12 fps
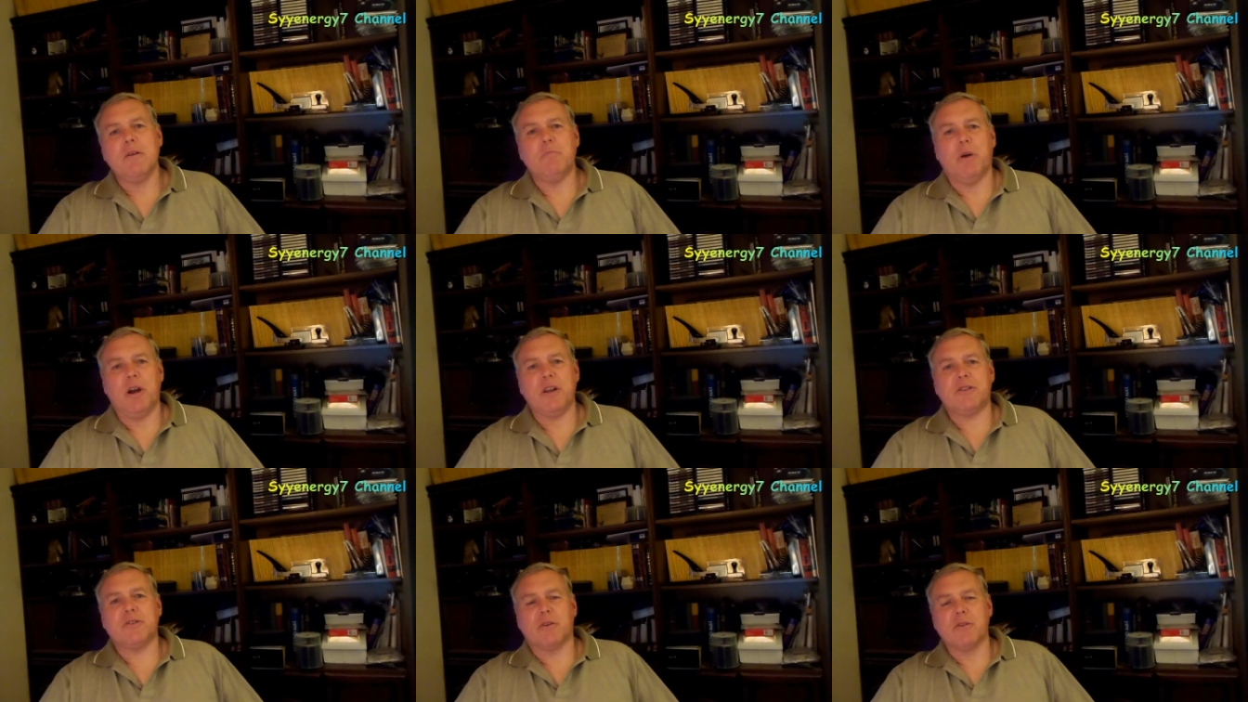but
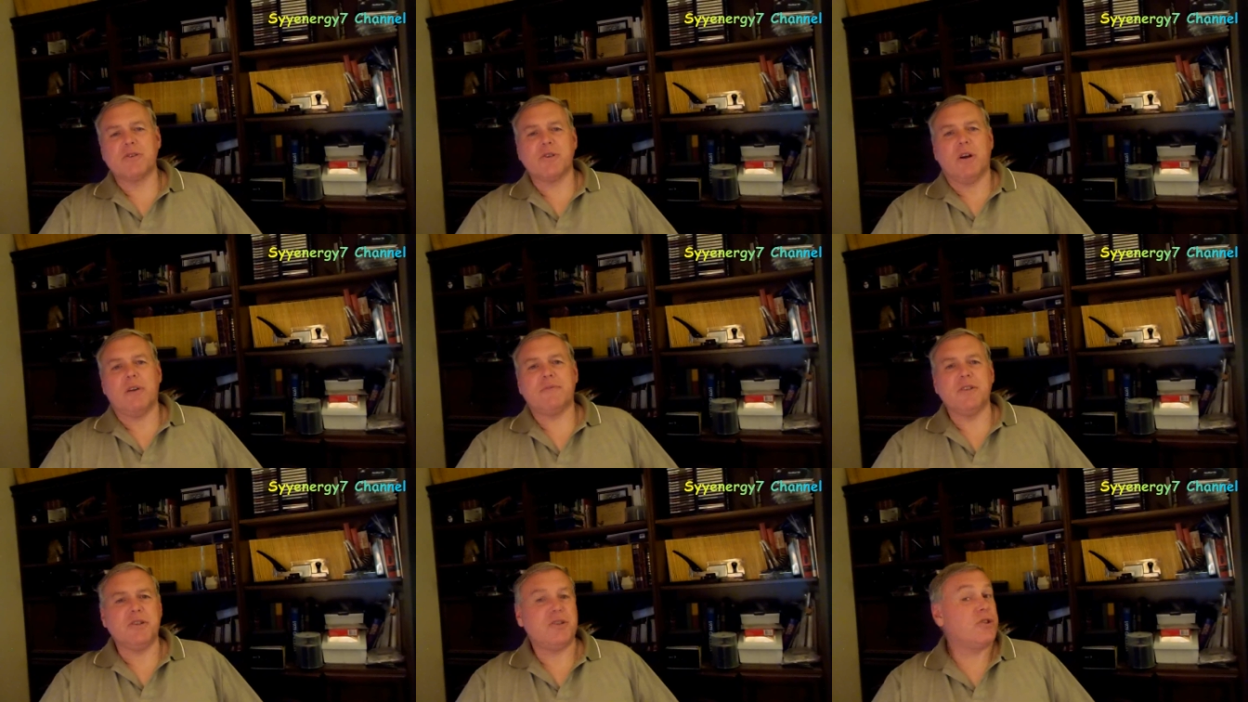it turns off
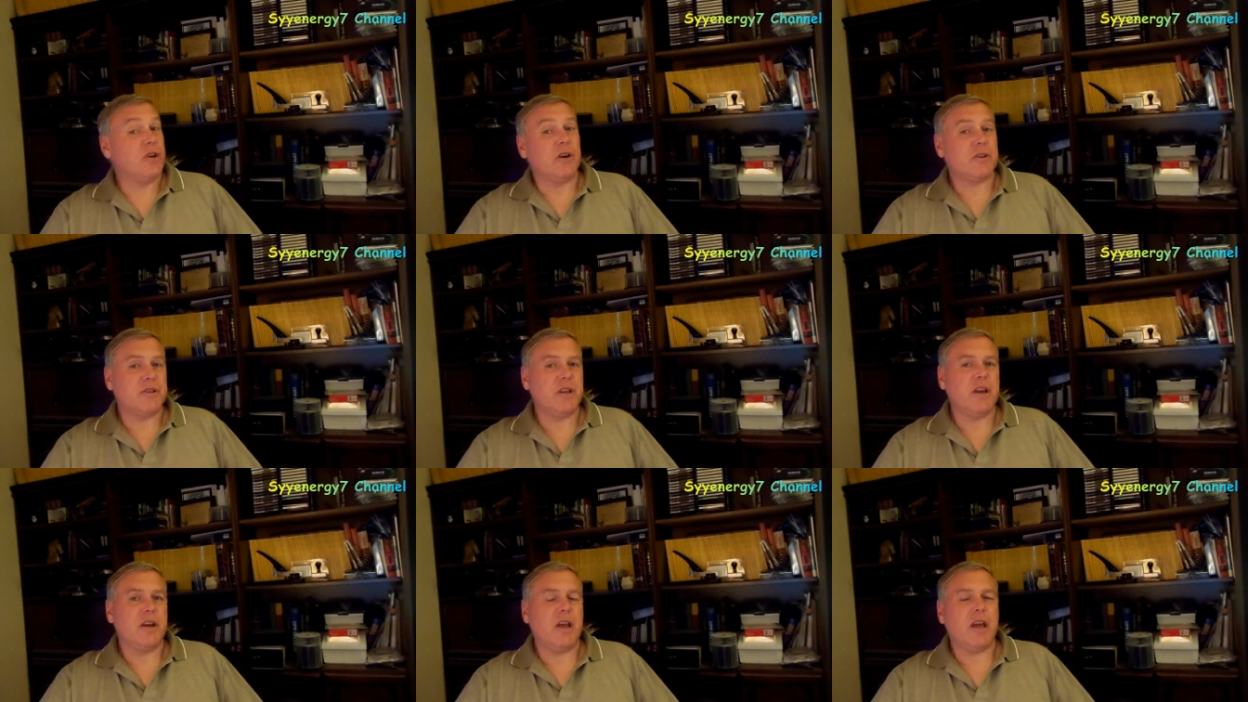the junk
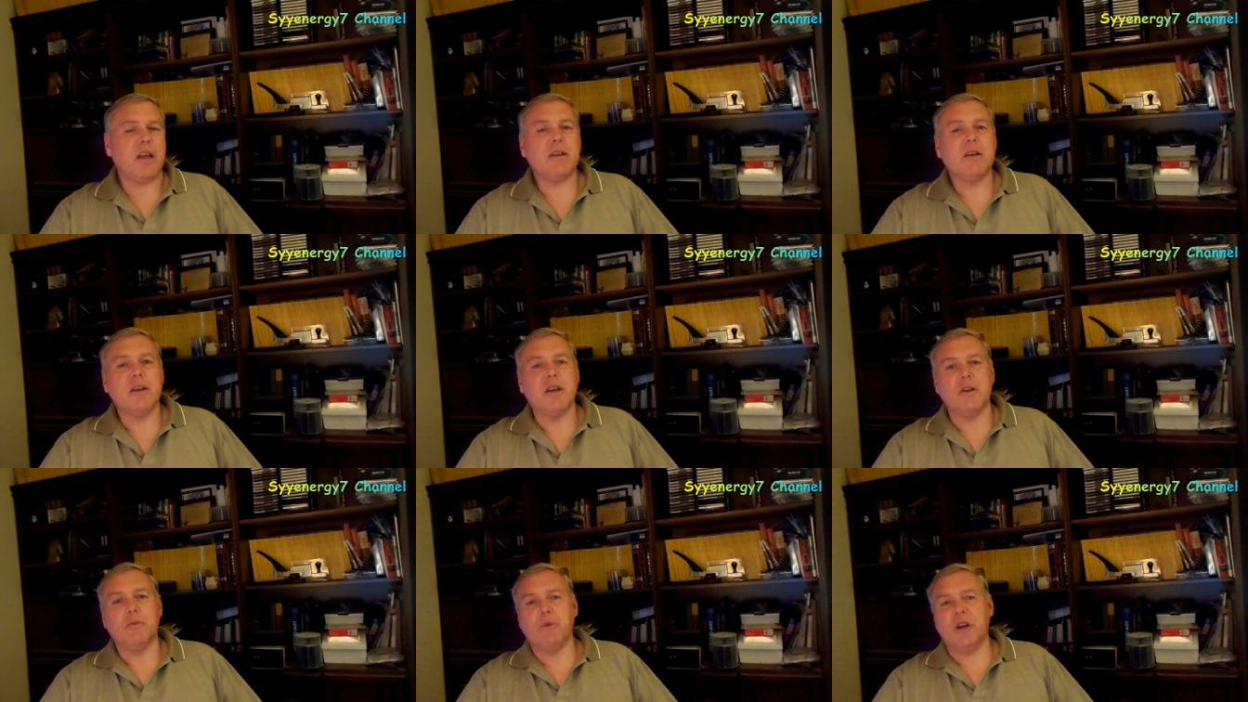DNA
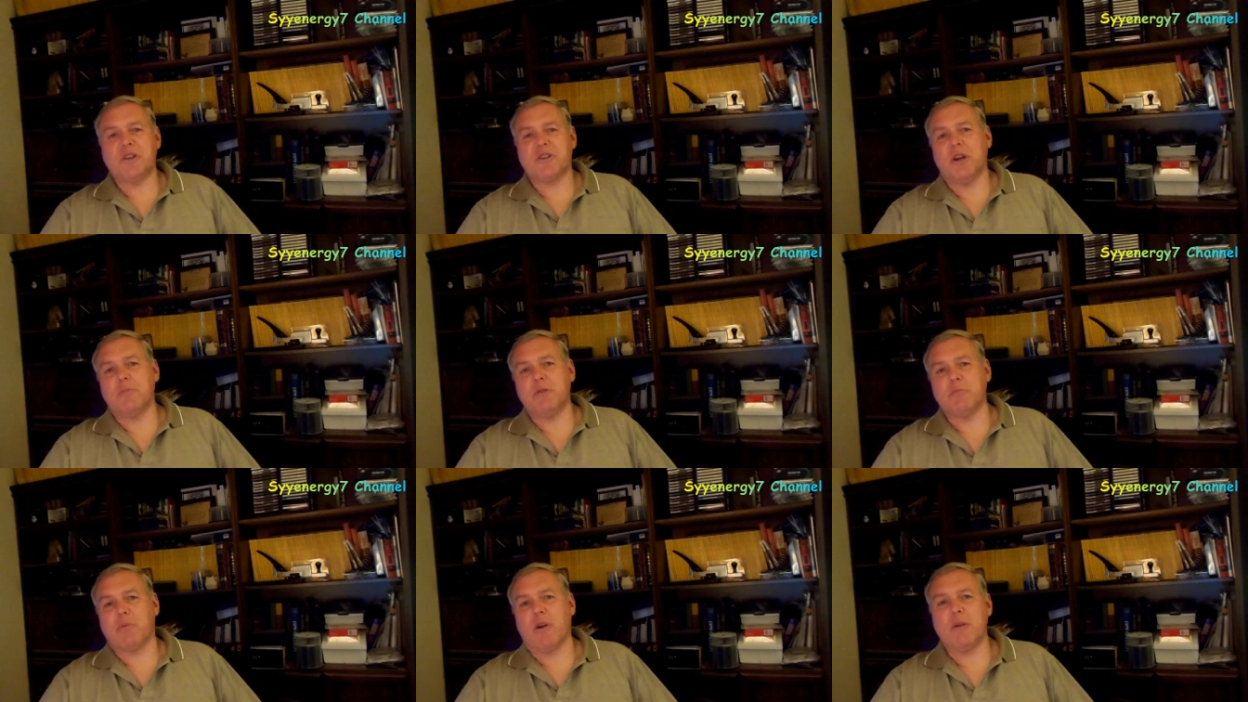and it wakes up
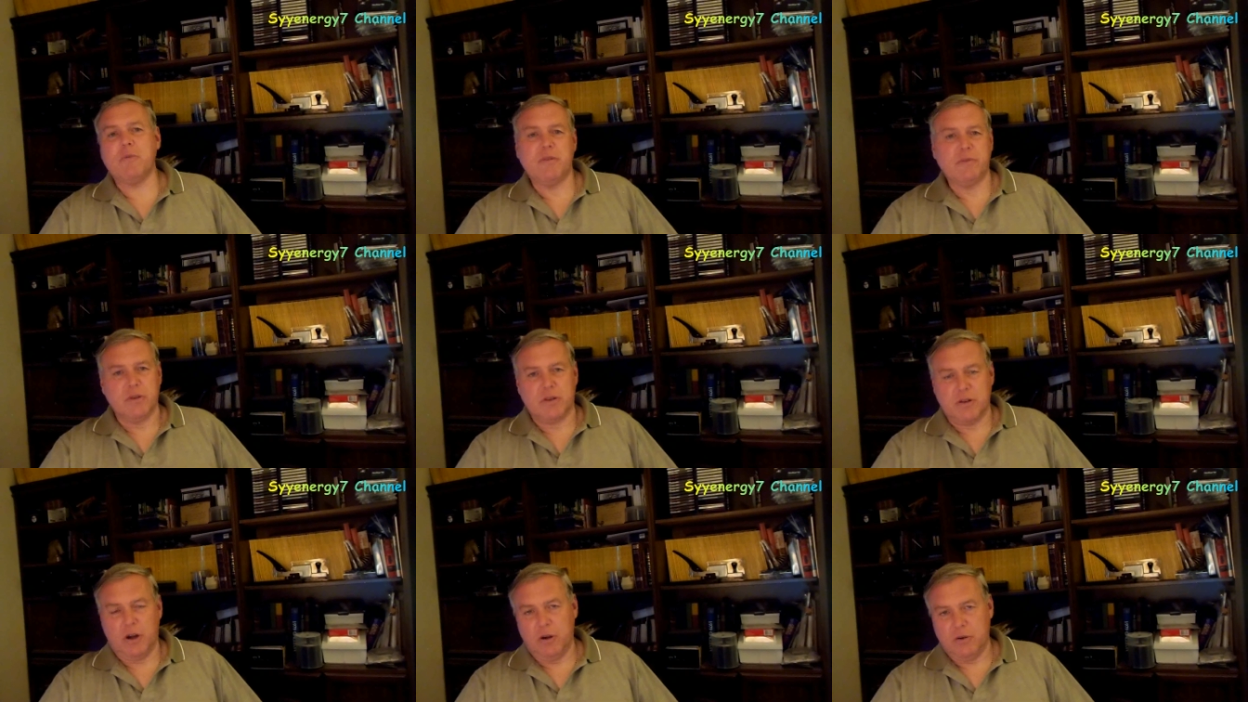the primeval
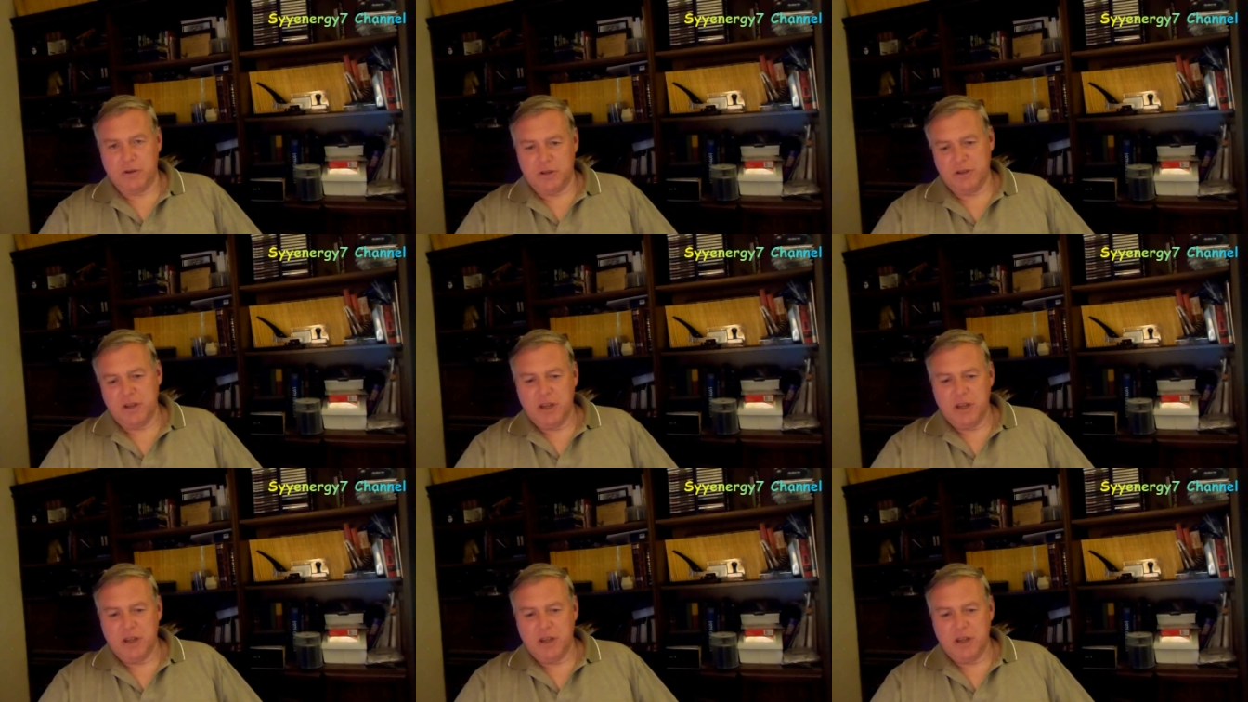code.